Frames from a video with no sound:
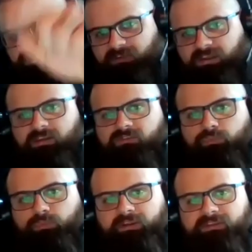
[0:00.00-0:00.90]
is
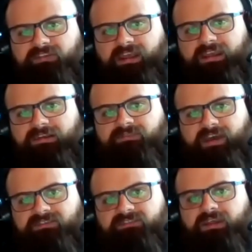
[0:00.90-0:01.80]
Real Estate
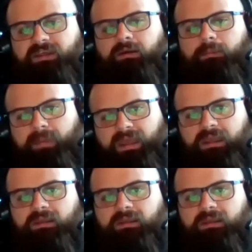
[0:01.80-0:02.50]
Investing Made